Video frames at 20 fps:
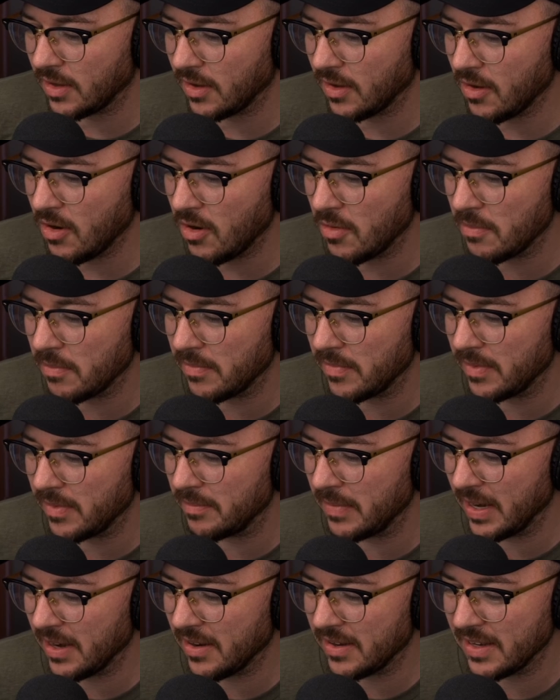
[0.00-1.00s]

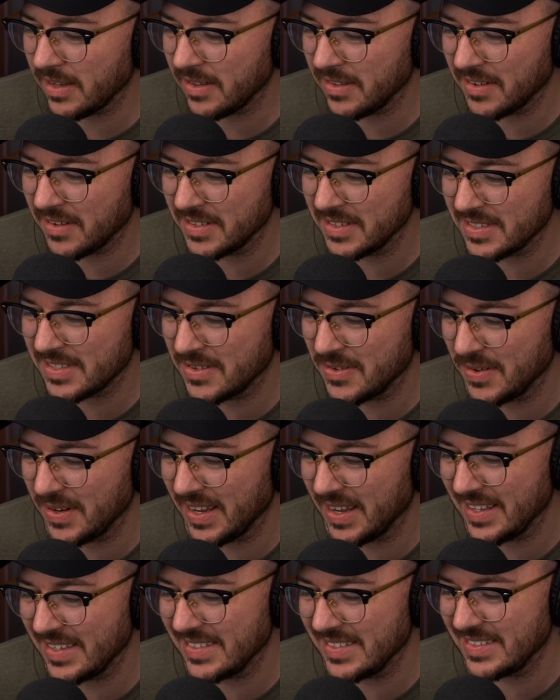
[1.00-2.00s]
Meridel in our Discord
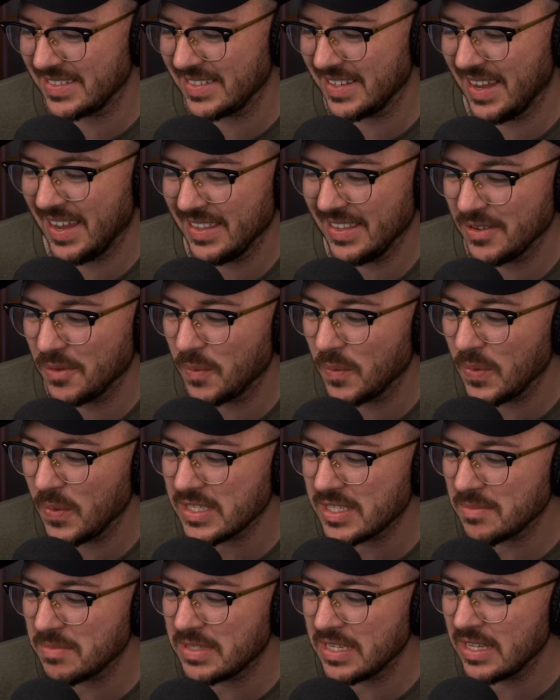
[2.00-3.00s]
has had their
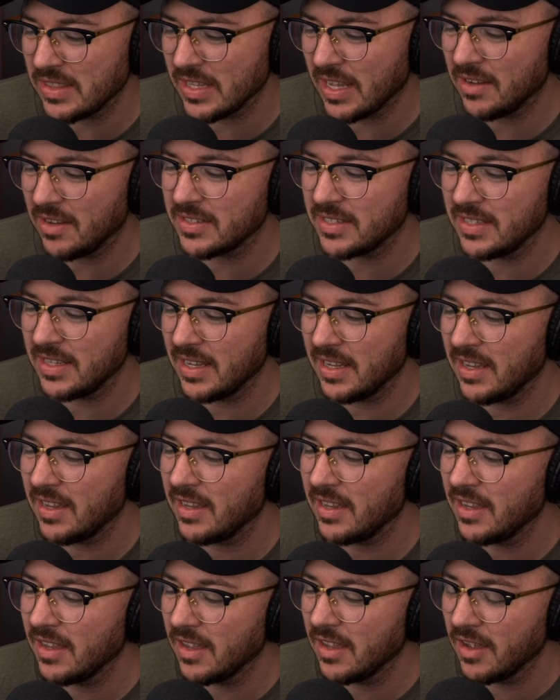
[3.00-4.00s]
wisdom teeth out
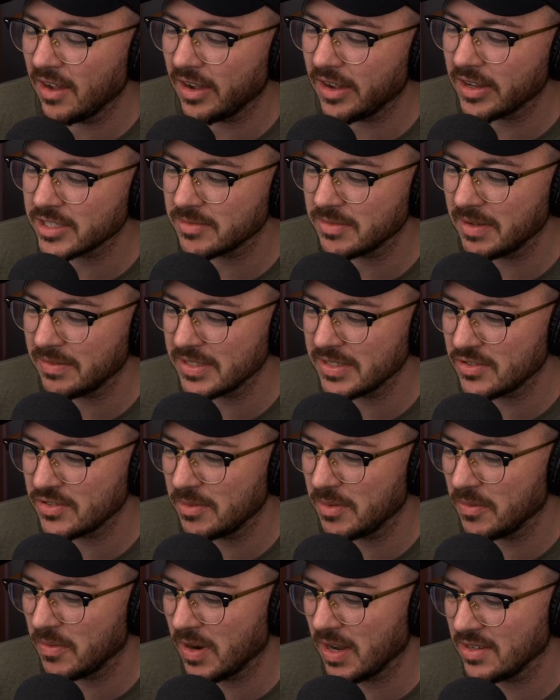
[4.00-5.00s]
today. Awesome to have a stream
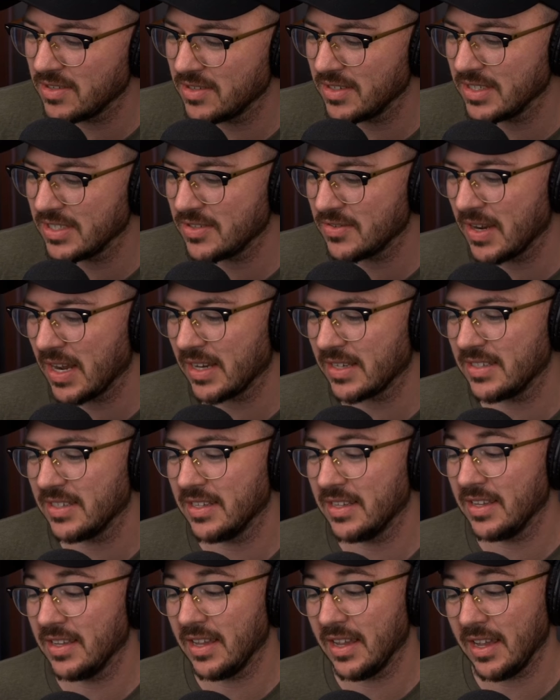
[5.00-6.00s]
to watch and distract.
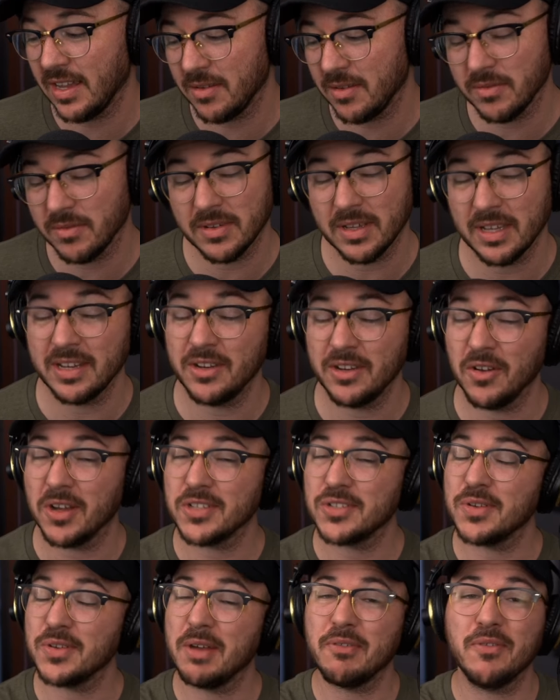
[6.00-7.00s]
Hey, and you
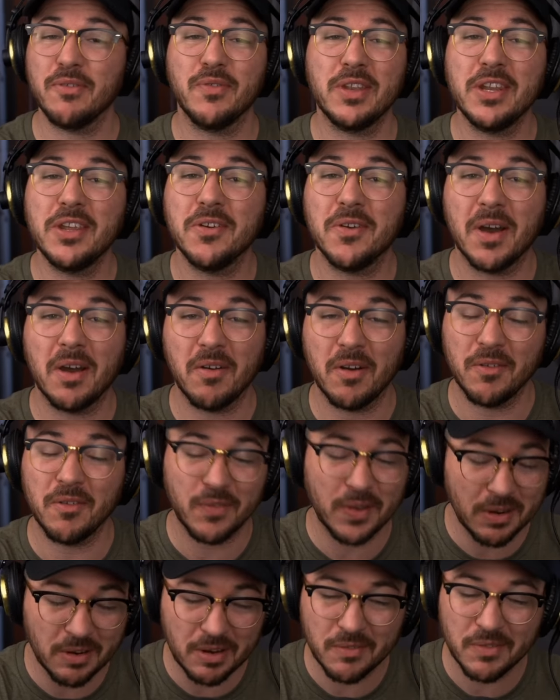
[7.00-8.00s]
also have a video out, a
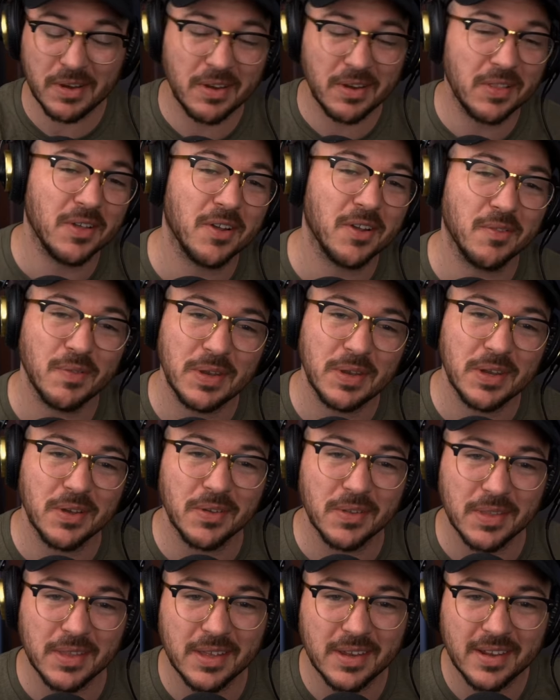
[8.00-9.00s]
very, very long
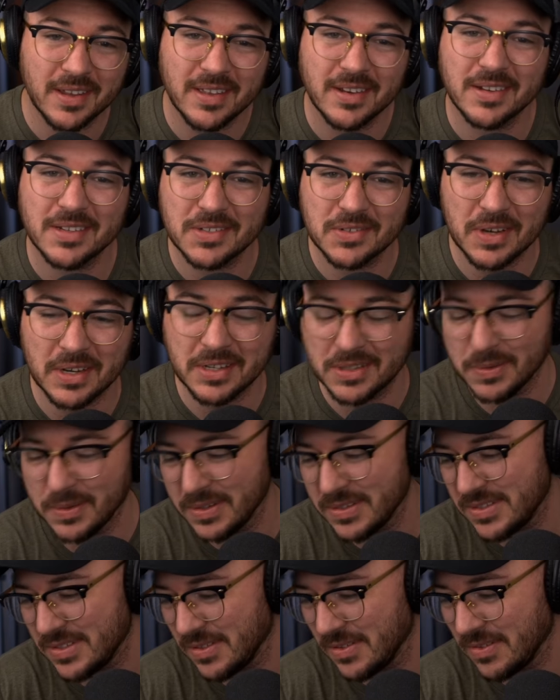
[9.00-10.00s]
video that I can distract you
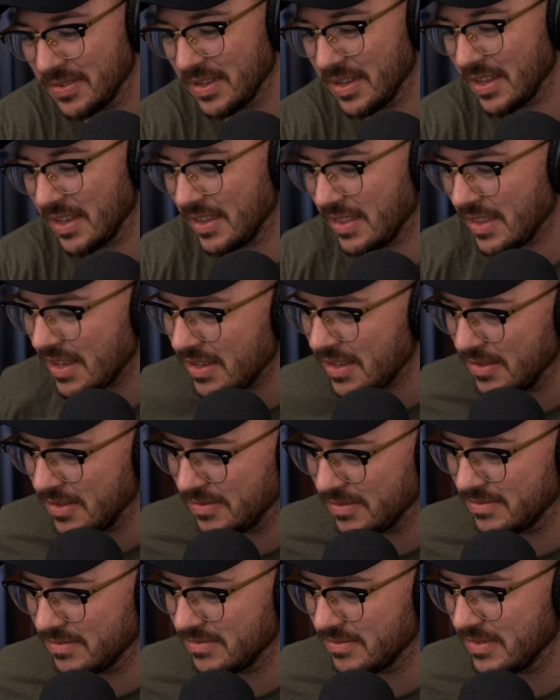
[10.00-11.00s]
with. So thank
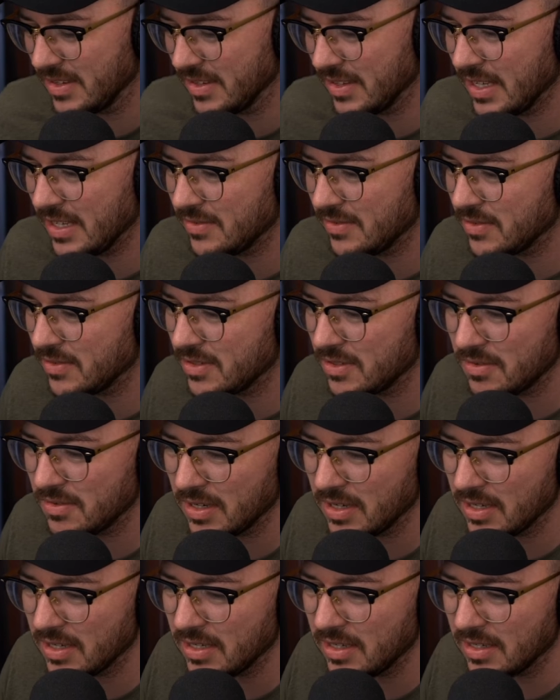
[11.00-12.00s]
you. Thanks for
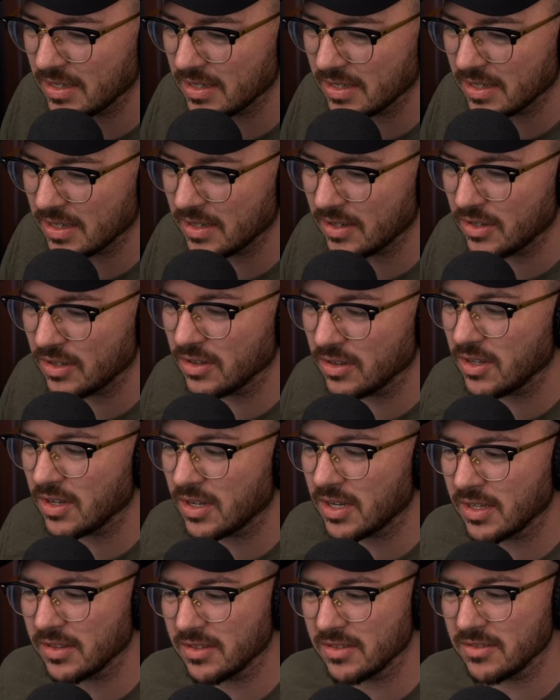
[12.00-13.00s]
tuning in, and good luck
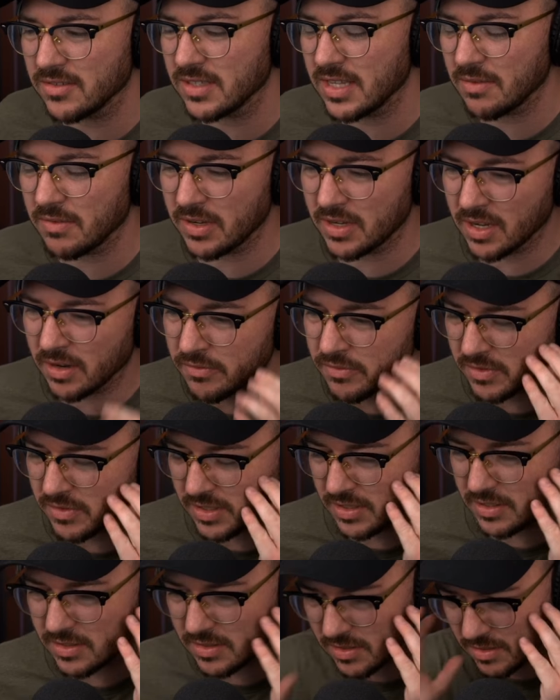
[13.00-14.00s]
on that
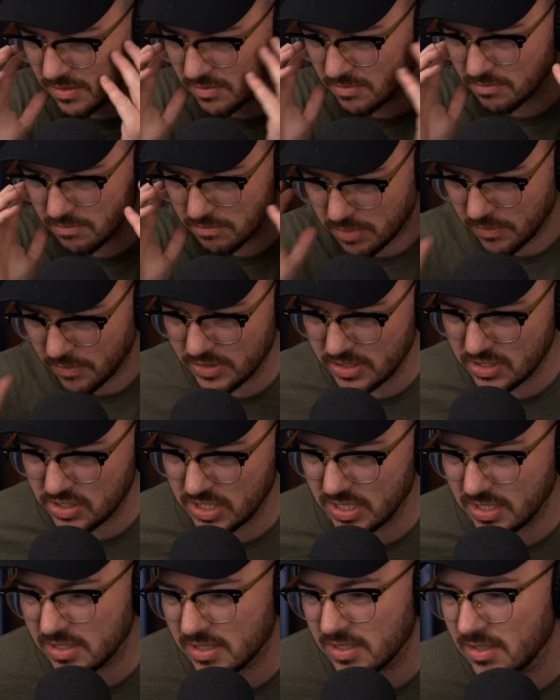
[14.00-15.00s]
recovery. Puffy
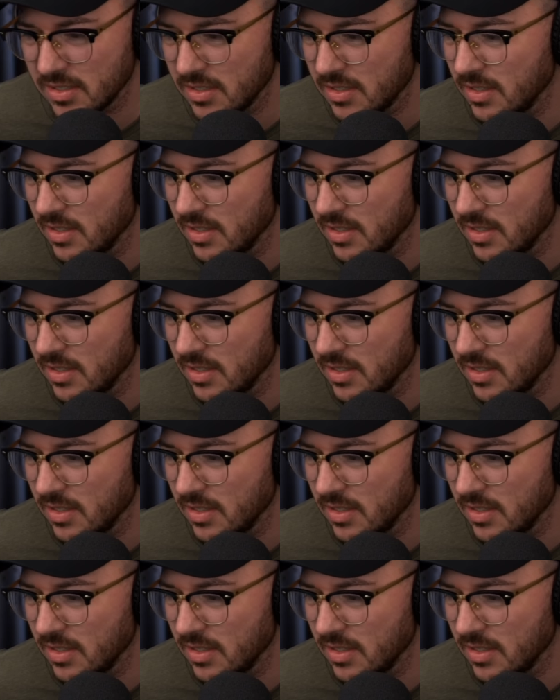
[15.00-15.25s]
cheeks.